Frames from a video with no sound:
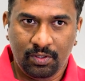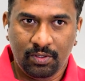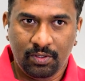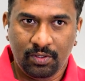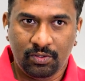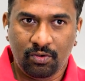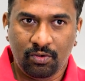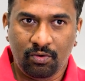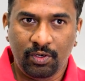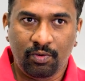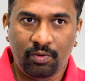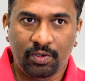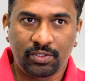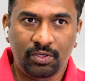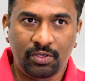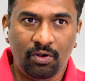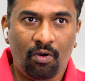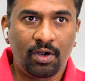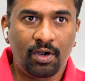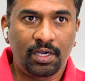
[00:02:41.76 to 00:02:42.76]
So it was
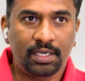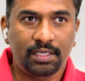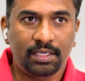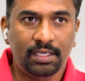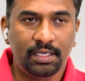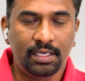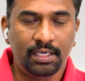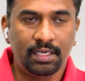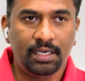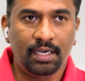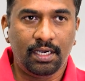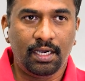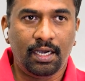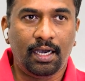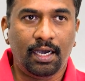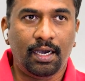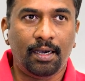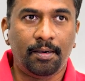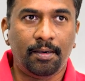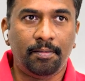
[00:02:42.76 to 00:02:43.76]
not
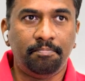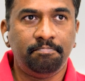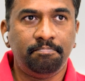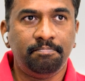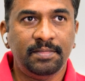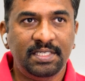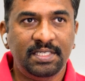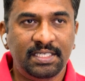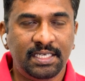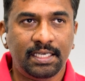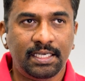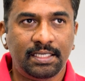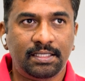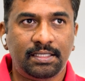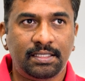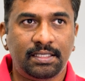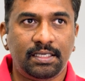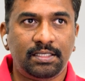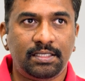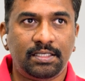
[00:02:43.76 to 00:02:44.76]

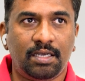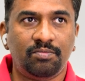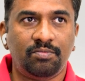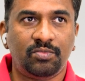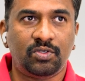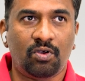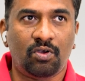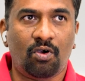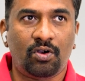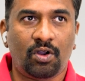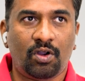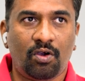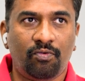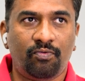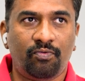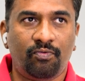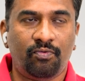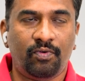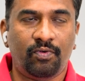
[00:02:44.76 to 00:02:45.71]
just some sort of